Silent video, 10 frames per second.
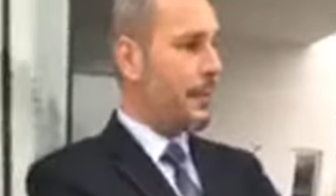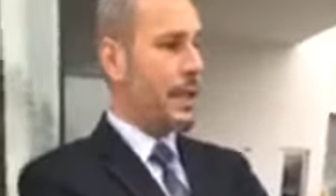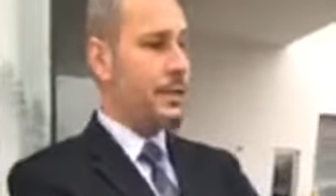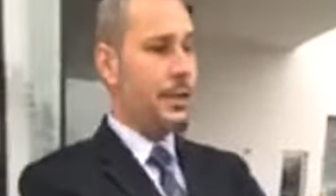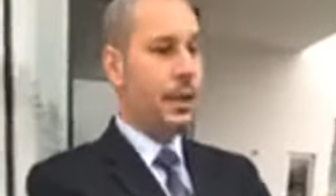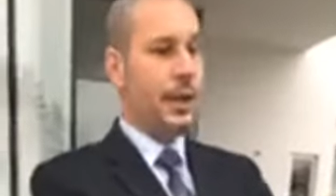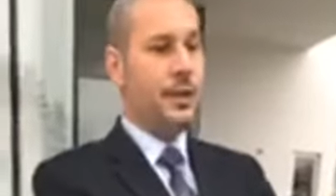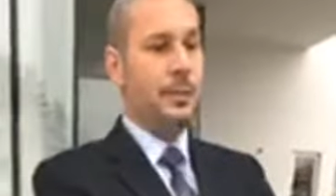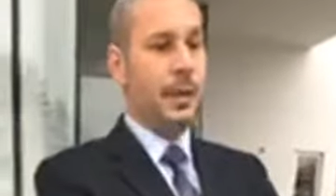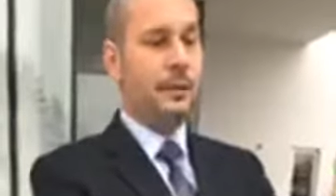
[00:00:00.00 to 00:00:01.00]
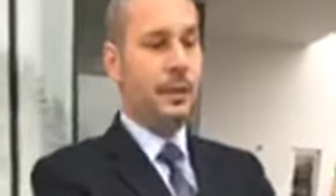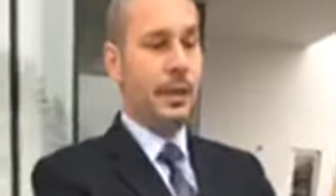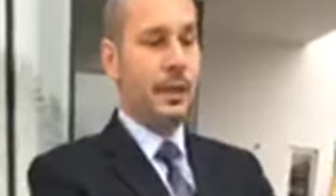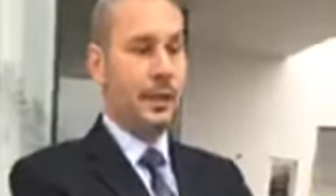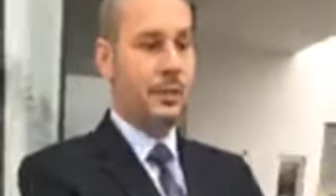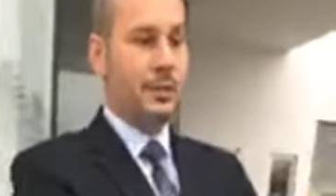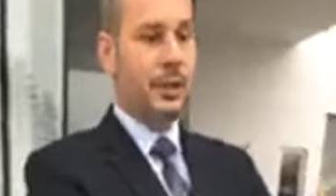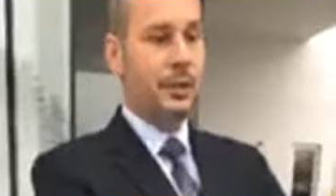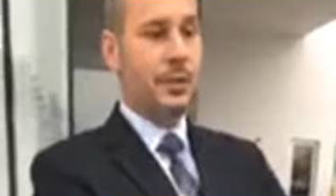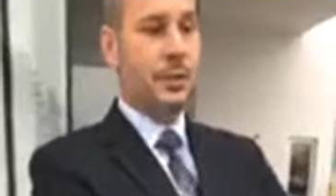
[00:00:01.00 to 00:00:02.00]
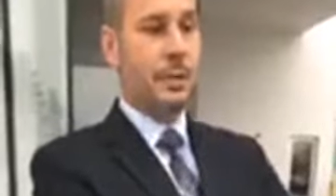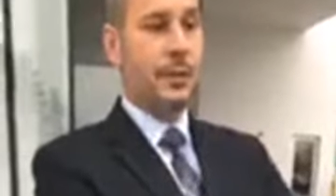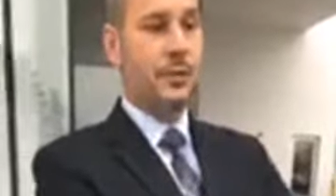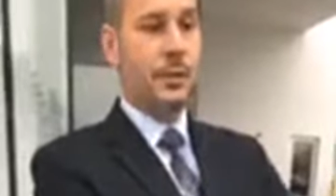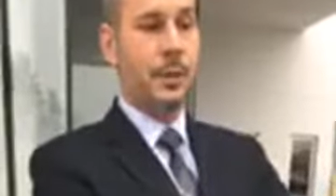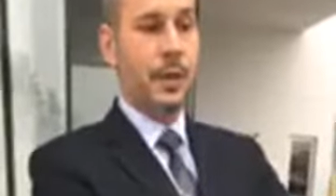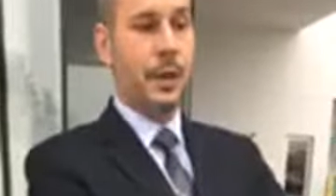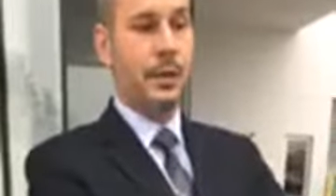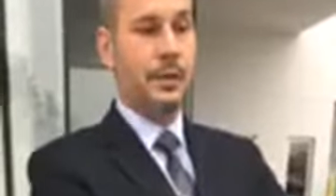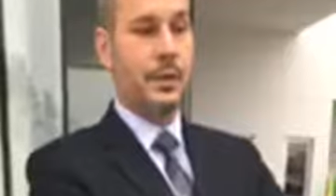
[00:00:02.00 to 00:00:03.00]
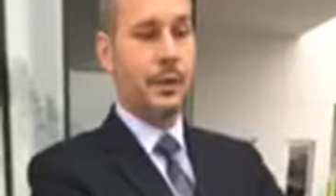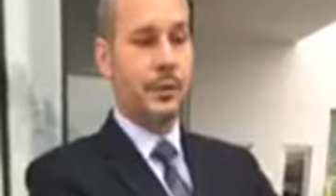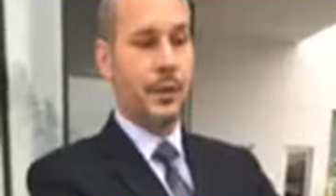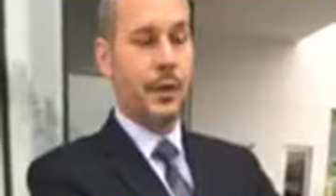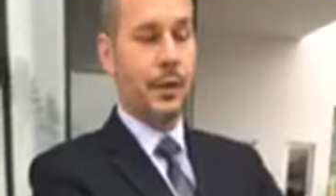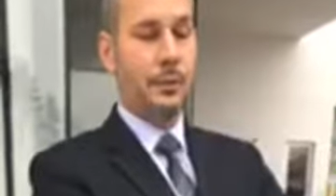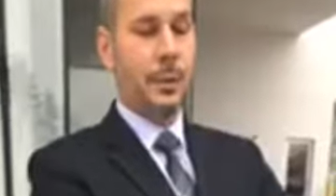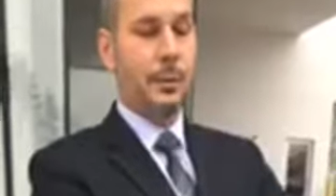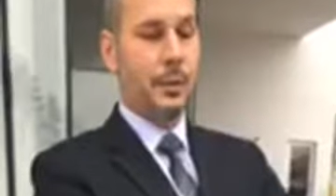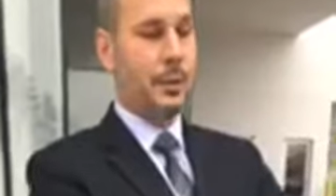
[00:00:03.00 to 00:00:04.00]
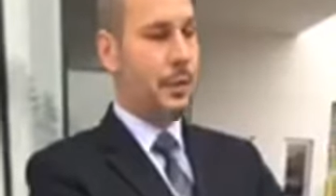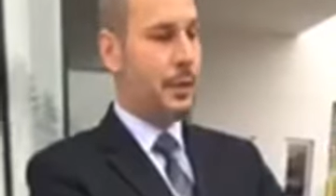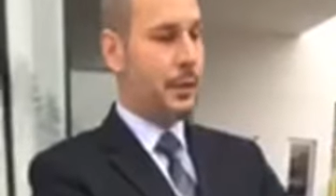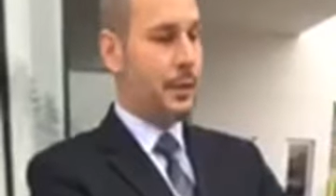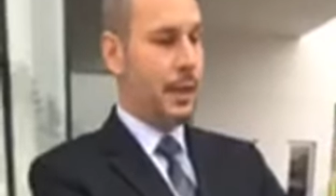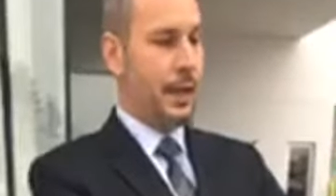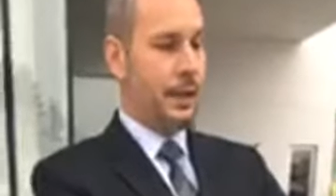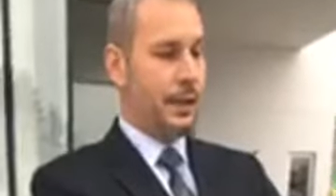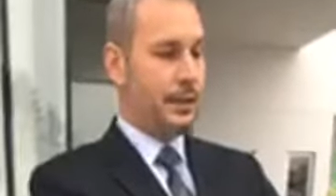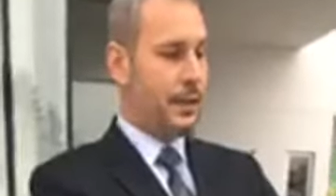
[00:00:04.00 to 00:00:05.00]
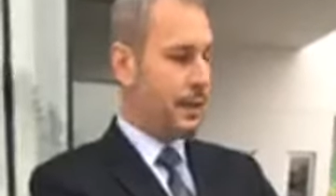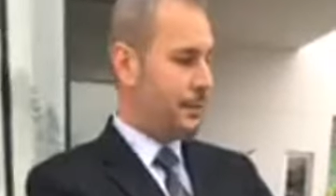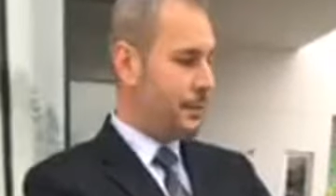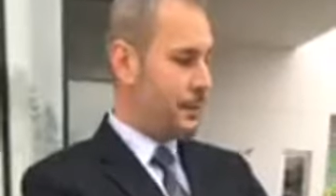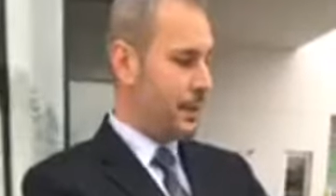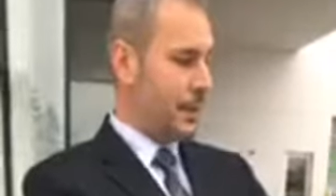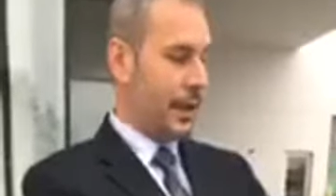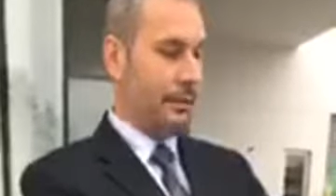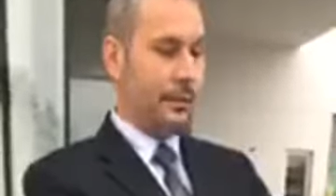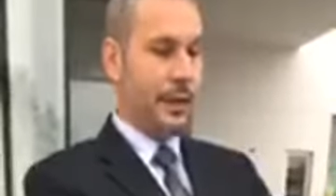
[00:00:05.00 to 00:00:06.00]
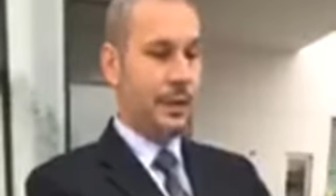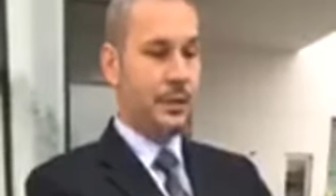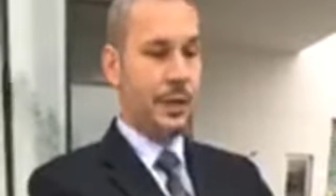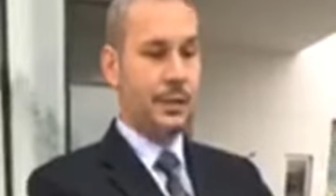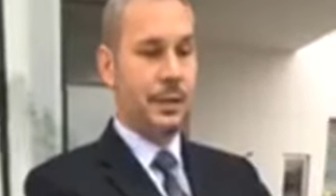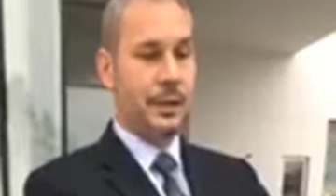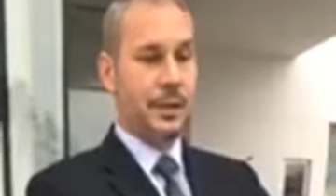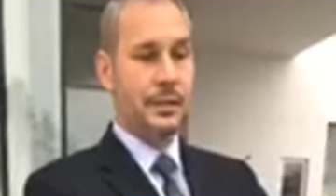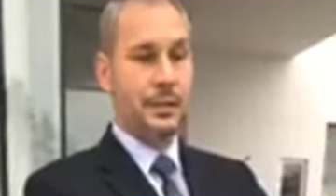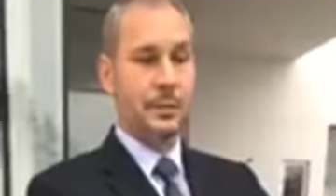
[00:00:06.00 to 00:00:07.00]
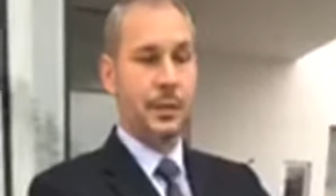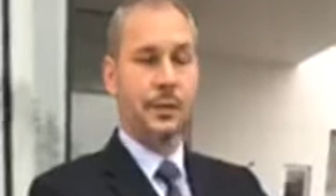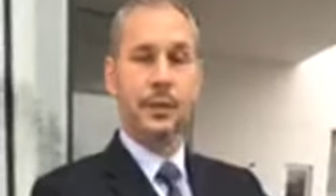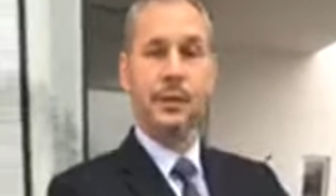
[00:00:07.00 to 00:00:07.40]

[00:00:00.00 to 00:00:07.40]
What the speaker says: it's a notch above the traditional mainstream cars. For people who are into, having fast cars like this, it's a perfect